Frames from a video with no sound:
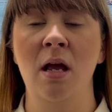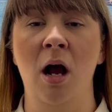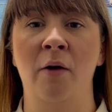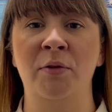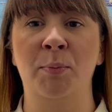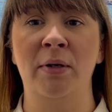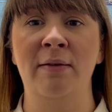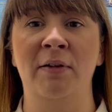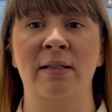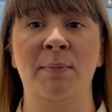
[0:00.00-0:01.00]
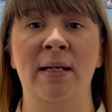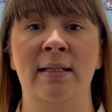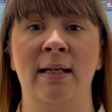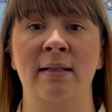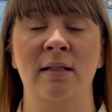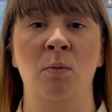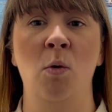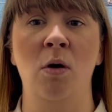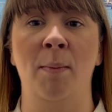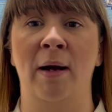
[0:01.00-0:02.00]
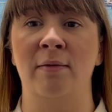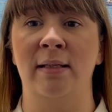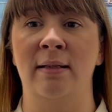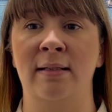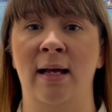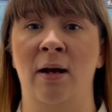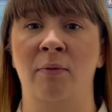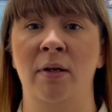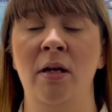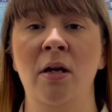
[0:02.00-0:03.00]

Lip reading: after previous meetings and walkabouts in the town,